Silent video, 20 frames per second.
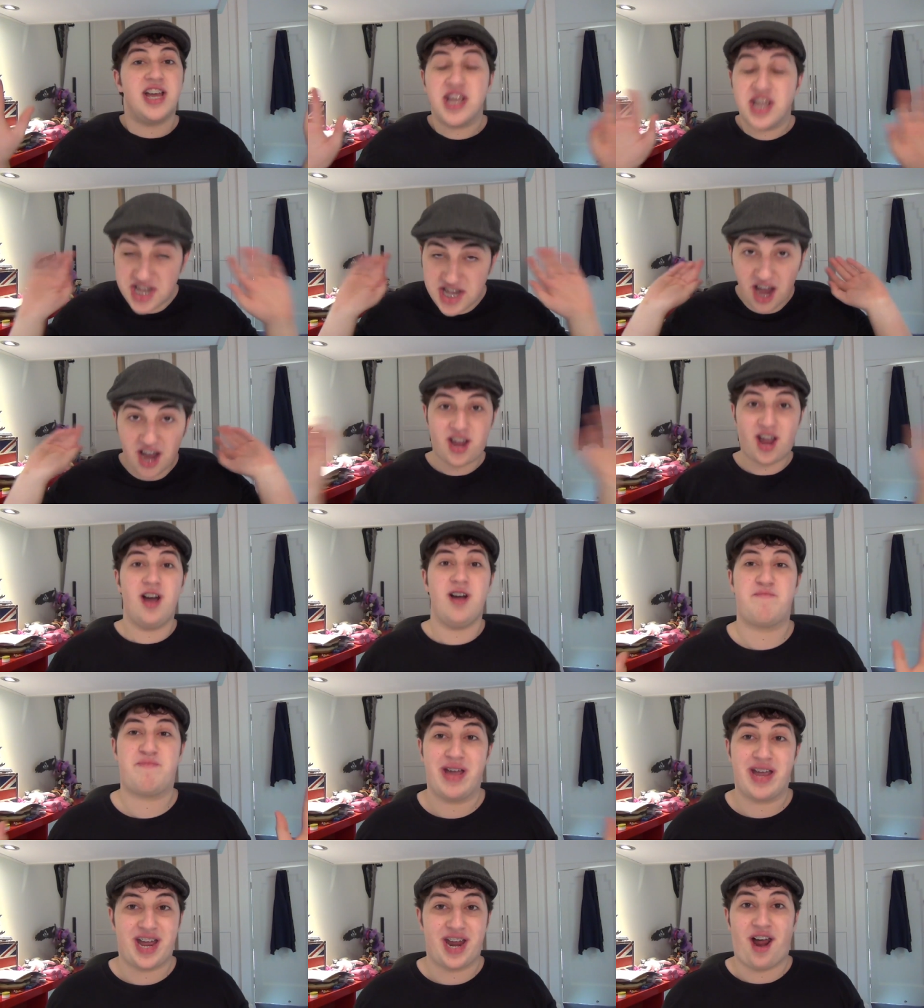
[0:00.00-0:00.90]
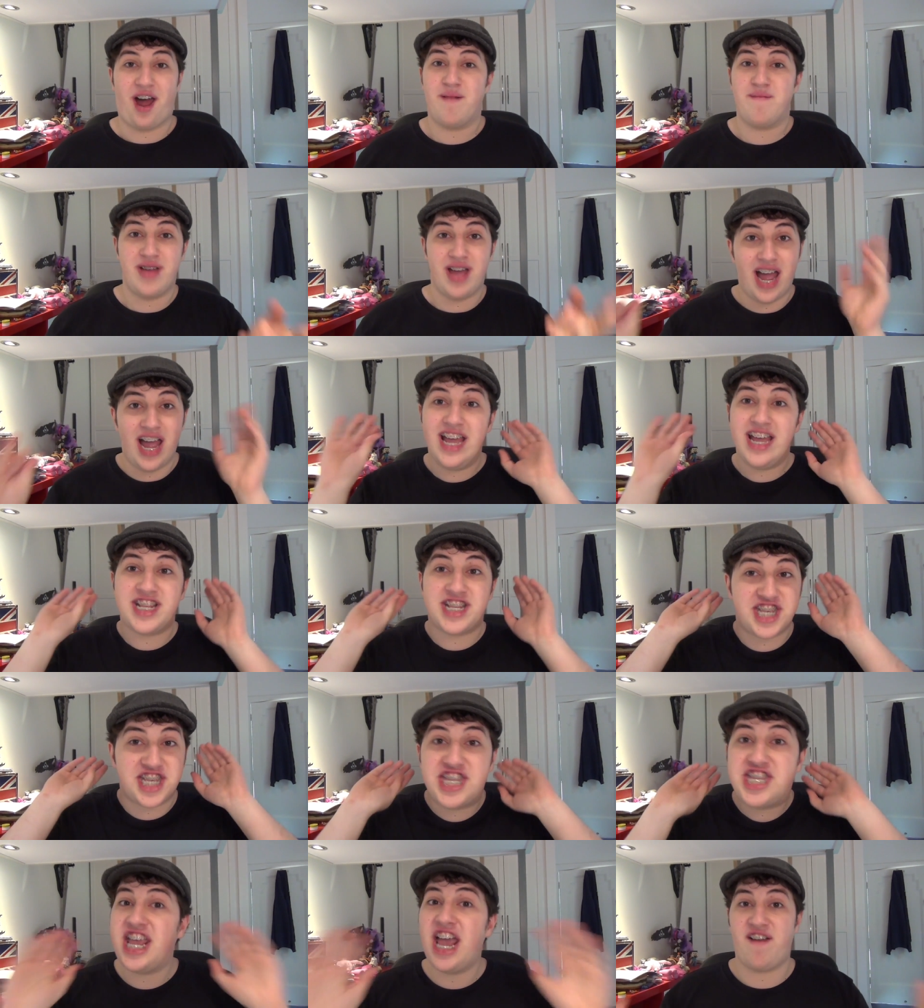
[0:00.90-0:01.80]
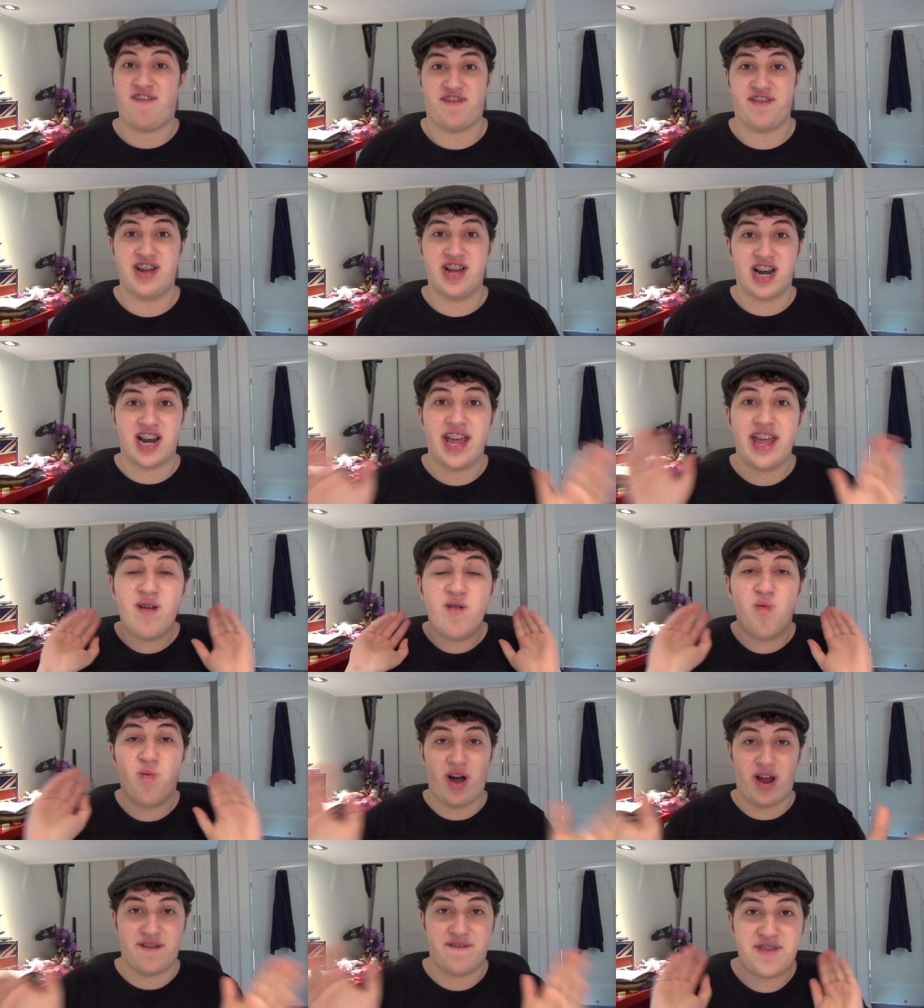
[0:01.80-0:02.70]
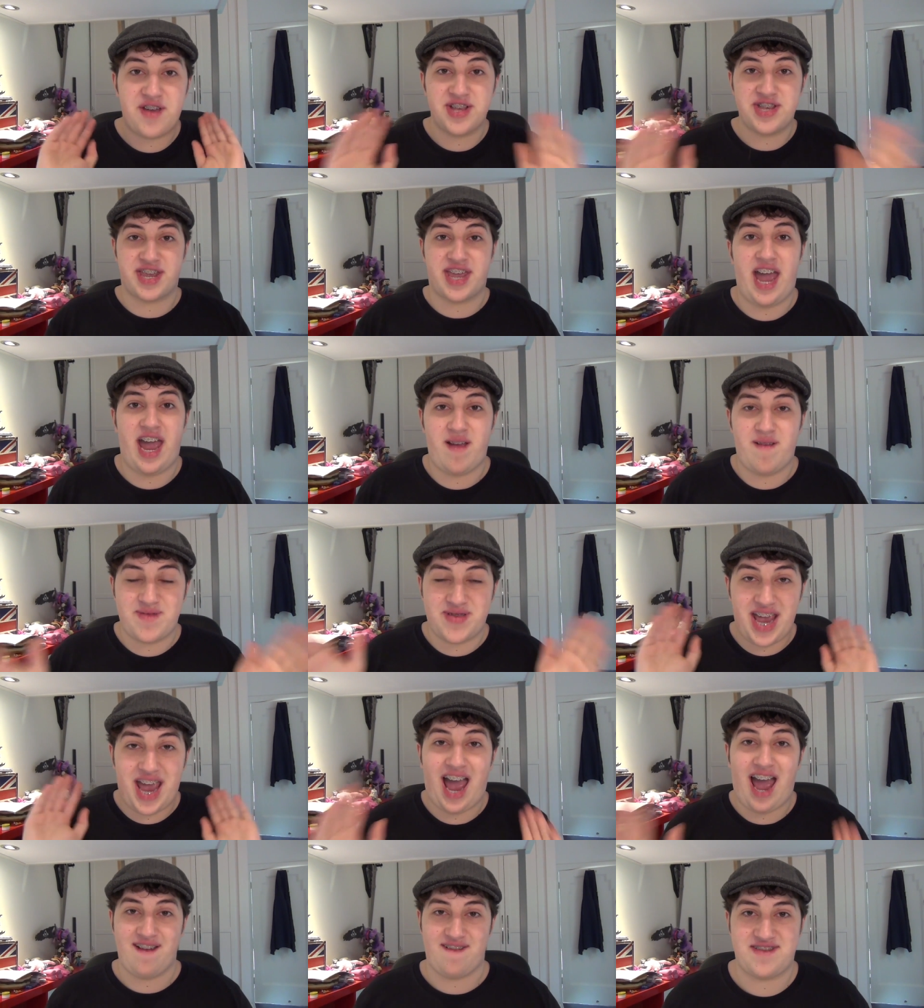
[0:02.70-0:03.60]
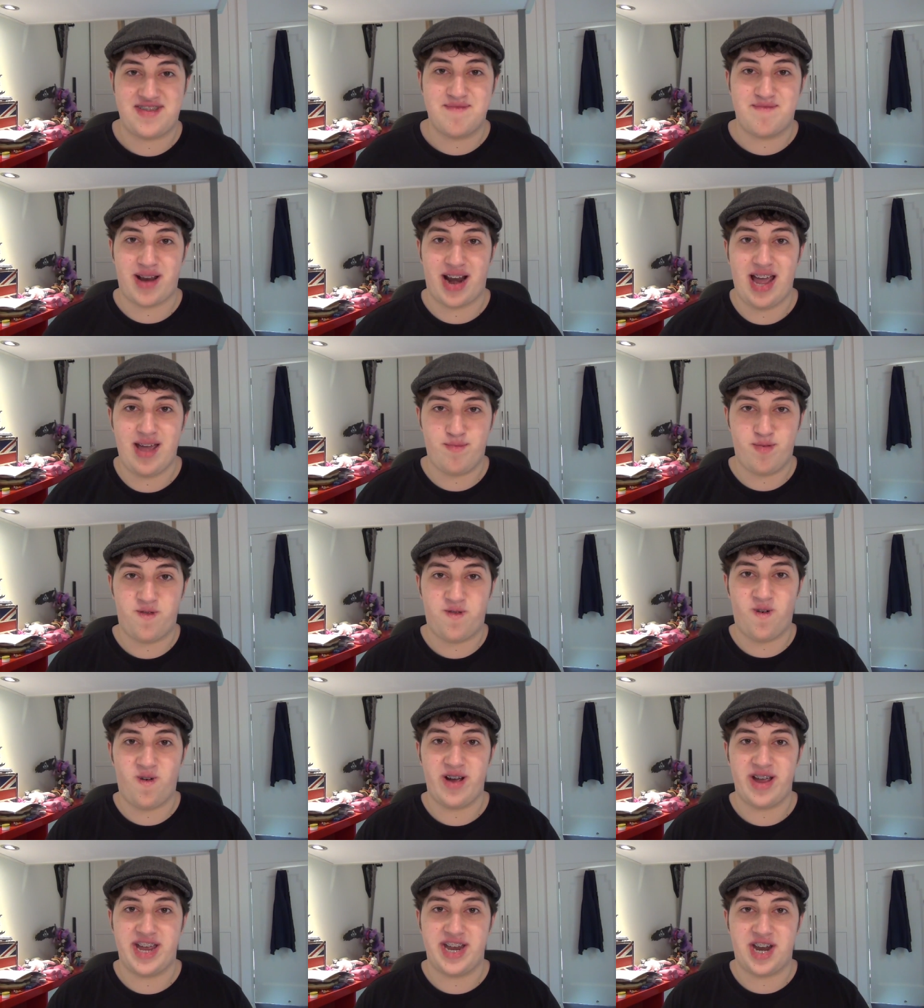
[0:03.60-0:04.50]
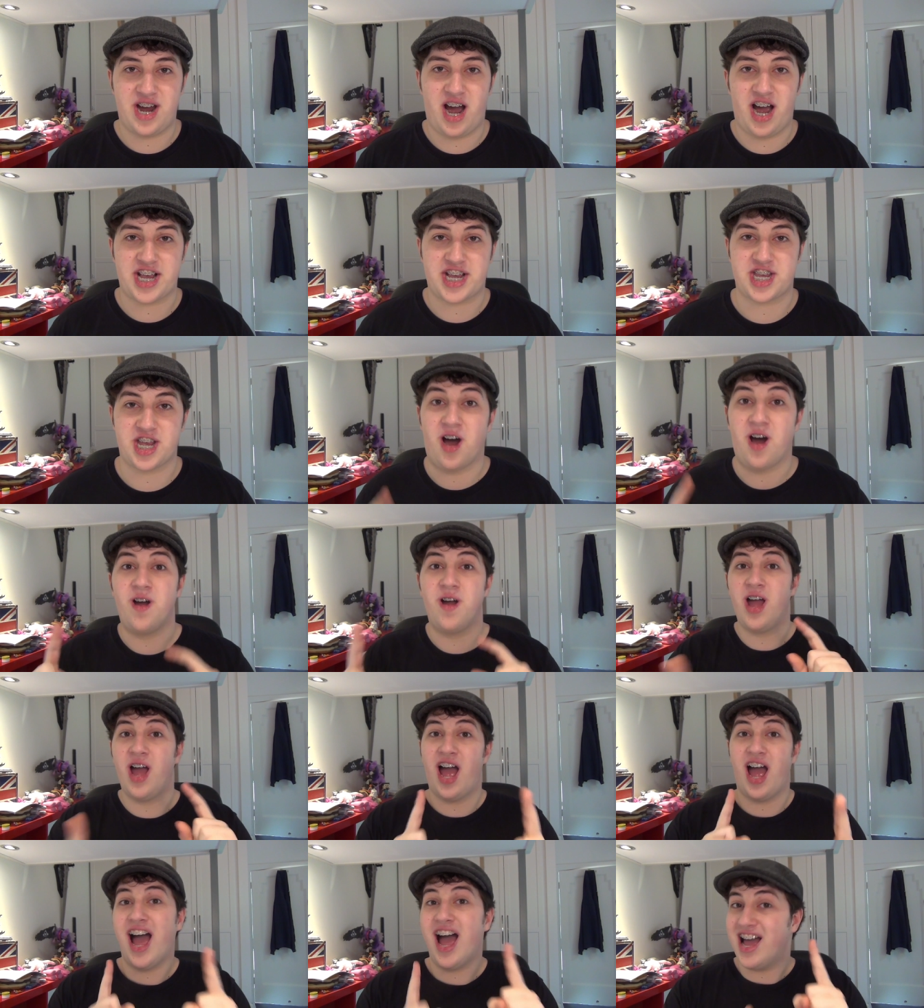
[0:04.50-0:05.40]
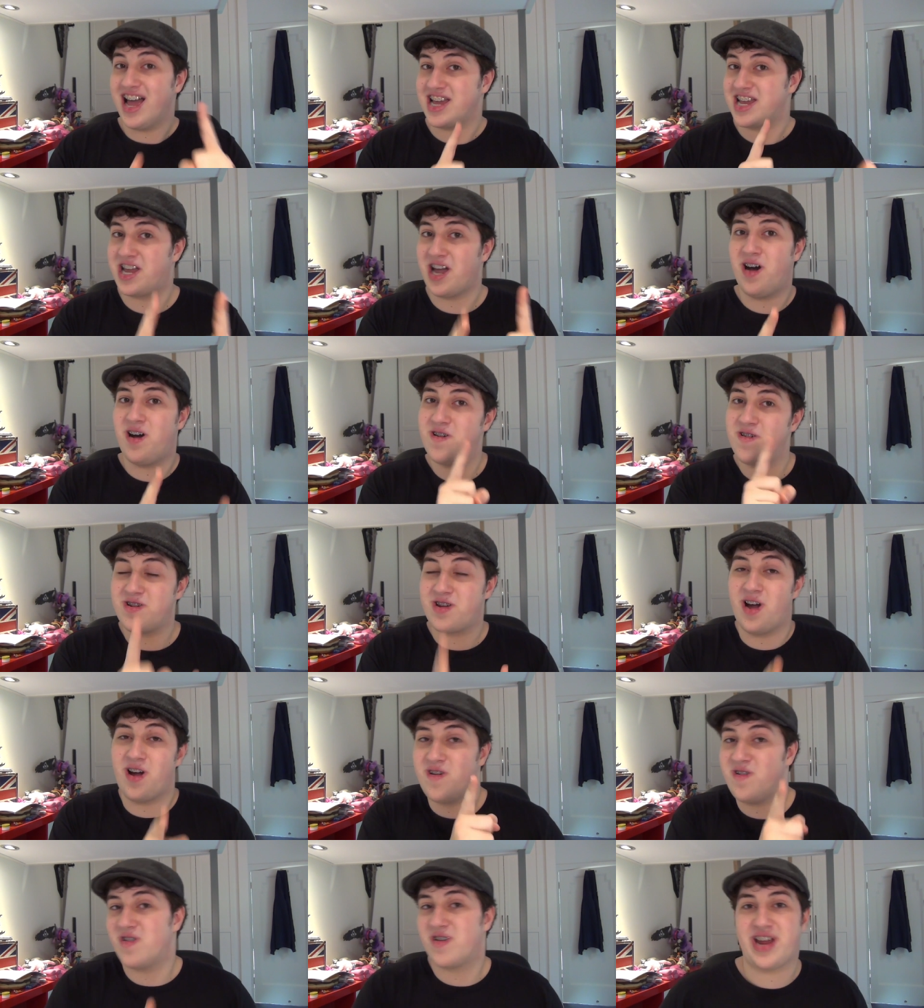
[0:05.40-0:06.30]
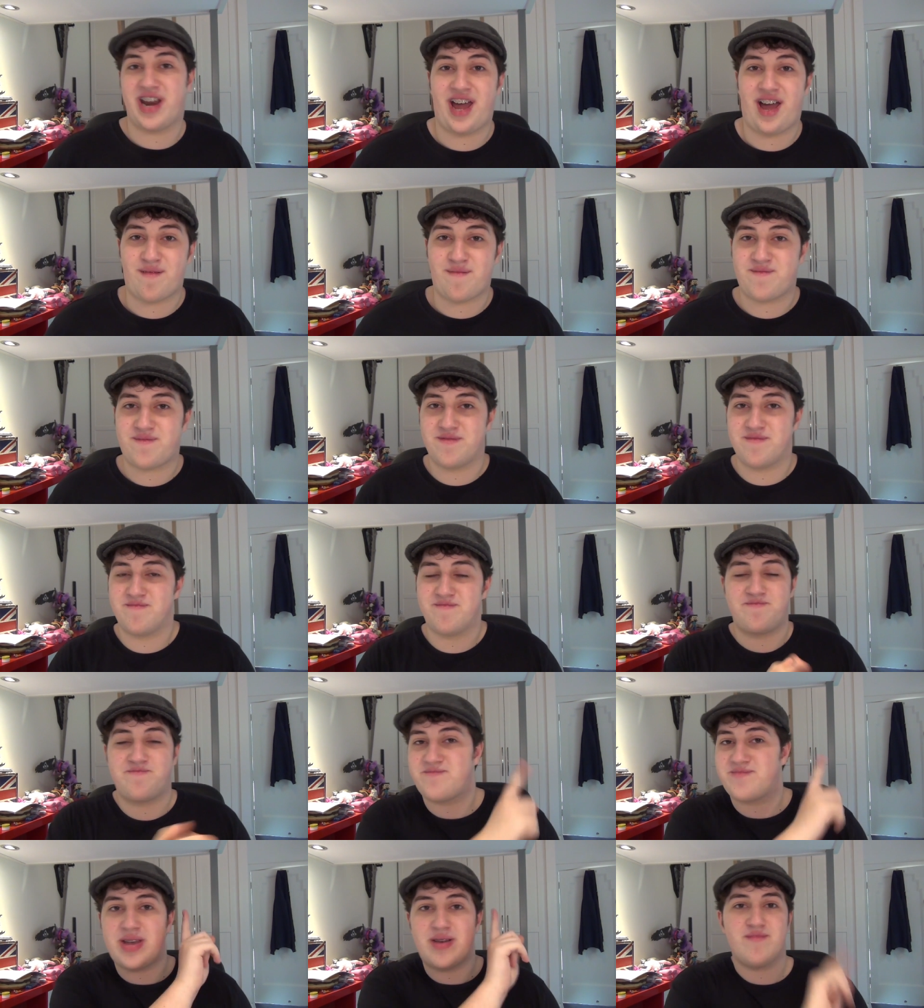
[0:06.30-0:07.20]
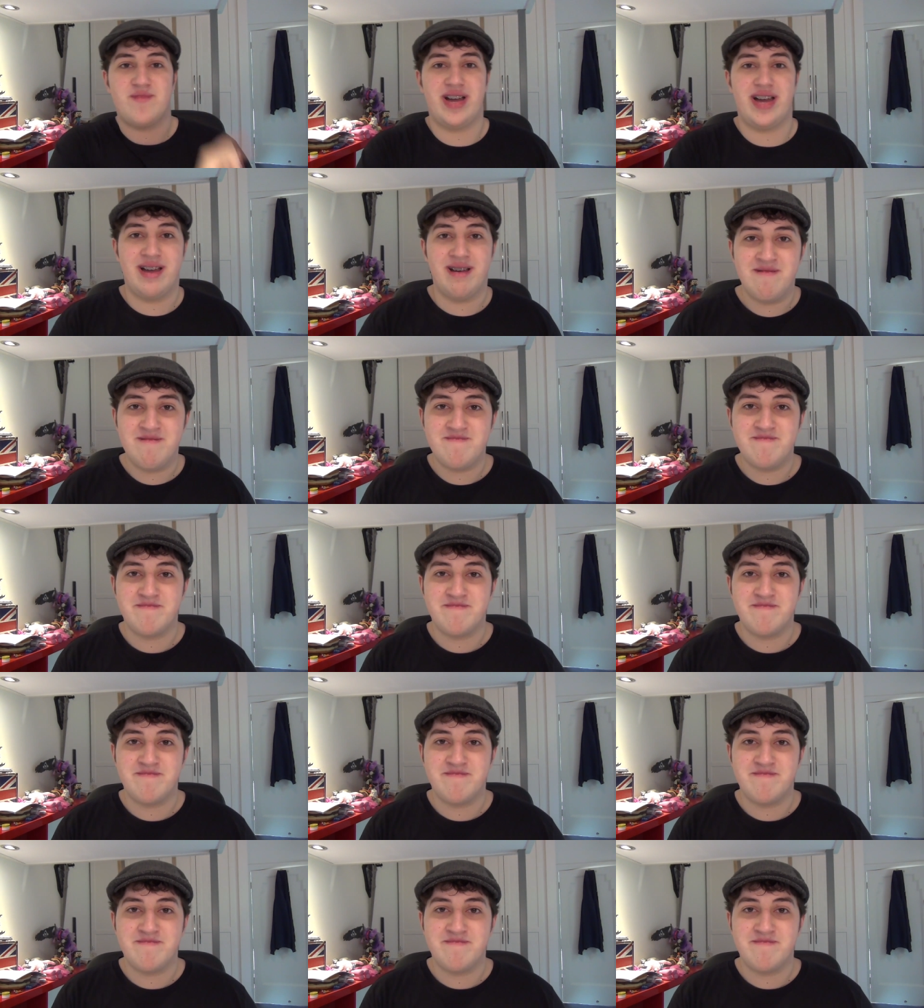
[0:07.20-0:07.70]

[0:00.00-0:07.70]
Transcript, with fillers: So go pick it up. It's definitely one of those games you have to play before you die. So go, go look it up from somewhere.